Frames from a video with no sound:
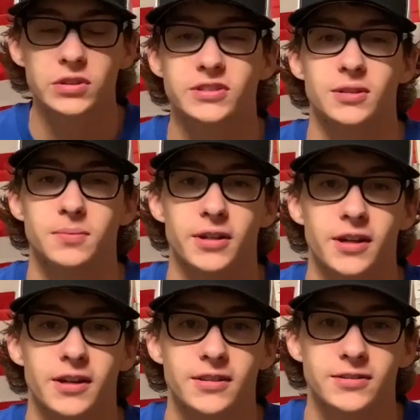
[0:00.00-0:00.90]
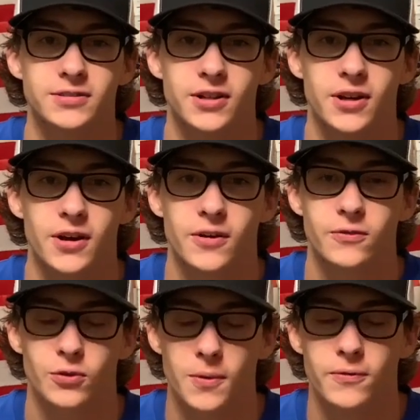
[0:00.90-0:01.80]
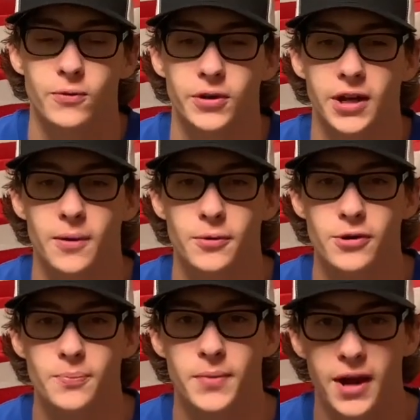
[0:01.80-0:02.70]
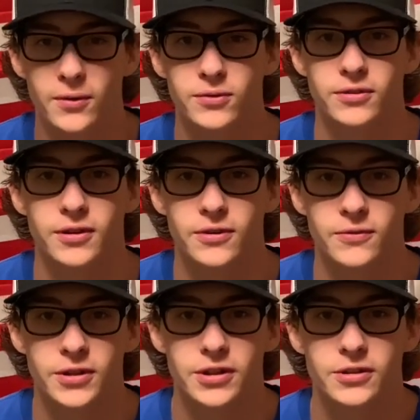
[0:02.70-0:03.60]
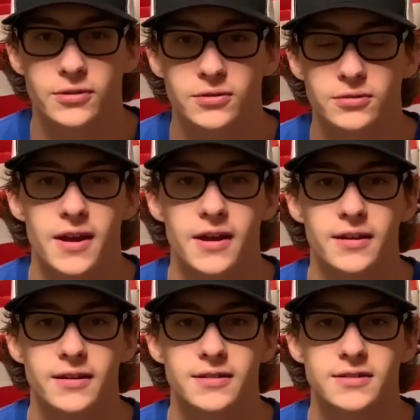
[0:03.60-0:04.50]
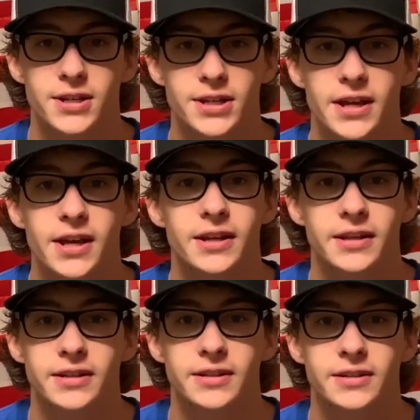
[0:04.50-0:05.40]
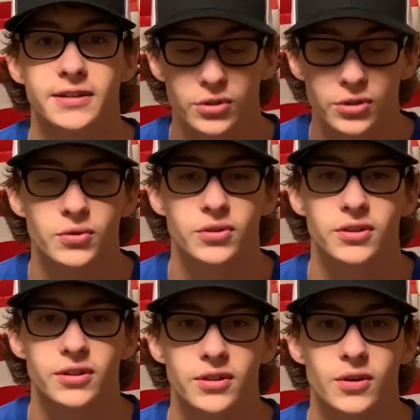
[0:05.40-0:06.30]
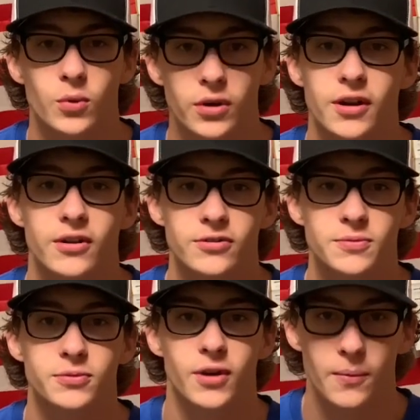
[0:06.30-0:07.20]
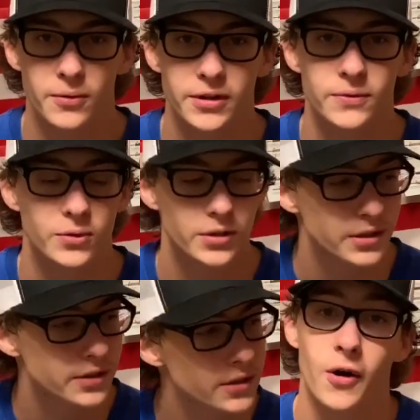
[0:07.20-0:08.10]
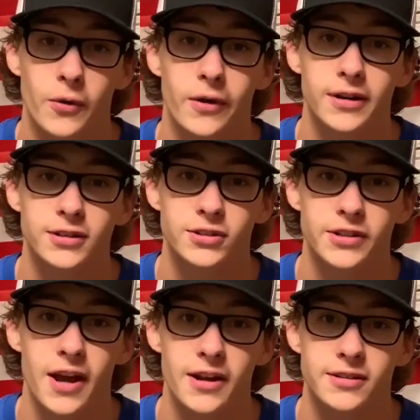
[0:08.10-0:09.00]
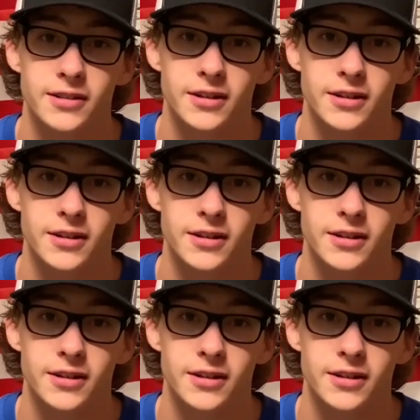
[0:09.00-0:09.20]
What's up, guys? 4x4 Cowboy here, back with another video. And today we're doing the 100 subscriber giveaway. We're actually at